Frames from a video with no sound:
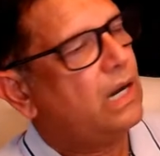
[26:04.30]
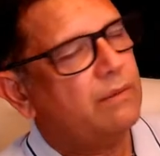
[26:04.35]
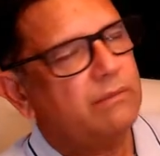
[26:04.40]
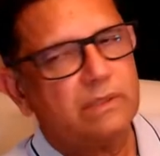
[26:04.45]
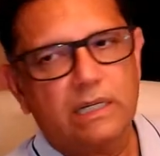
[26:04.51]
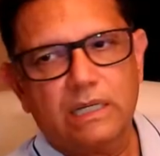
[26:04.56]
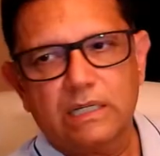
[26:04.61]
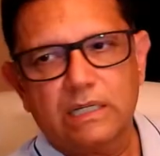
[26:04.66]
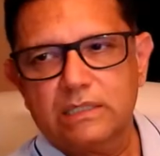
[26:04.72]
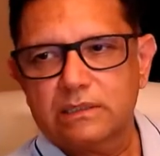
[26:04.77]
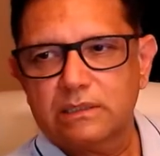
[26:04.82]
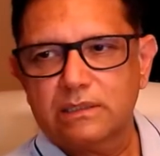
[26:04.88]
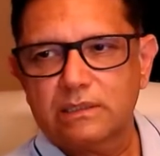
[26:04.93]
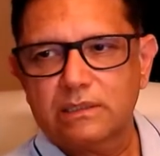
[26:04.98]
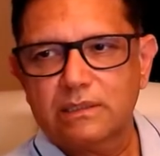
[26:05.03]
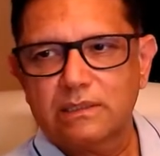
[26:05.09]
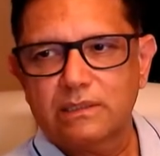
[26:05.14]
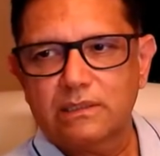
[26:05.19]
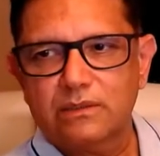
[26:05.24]
not
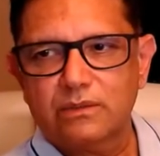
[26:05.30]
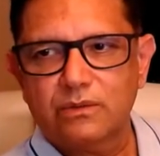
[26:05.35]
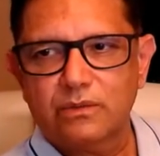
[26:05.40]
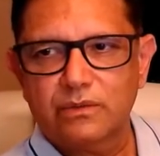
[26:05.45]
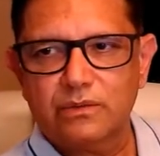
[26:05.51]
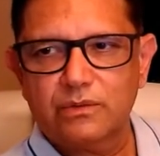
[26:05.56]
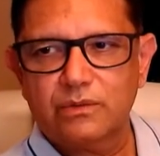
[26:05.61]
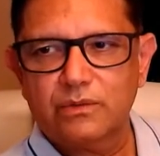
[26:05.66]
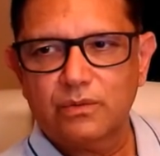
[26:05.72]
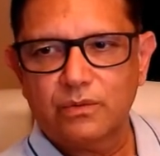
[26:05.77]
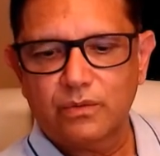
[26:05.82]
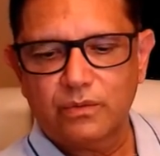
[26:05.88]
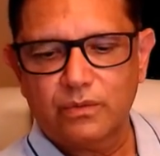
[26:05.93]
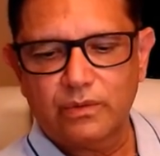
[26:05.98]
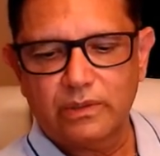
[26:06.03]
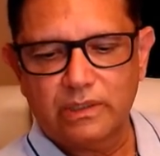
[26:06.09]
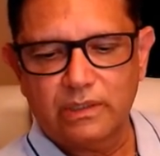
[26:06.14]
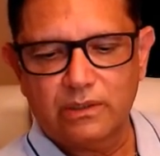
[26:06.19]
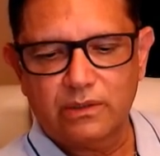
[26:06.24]
certainly going to go
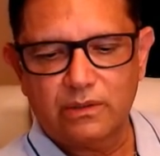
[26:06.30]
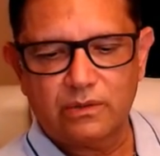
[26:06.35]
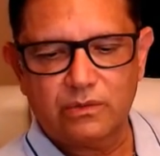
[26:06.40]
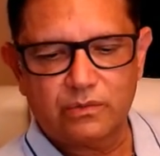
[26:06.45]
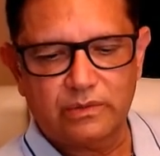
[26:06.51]
into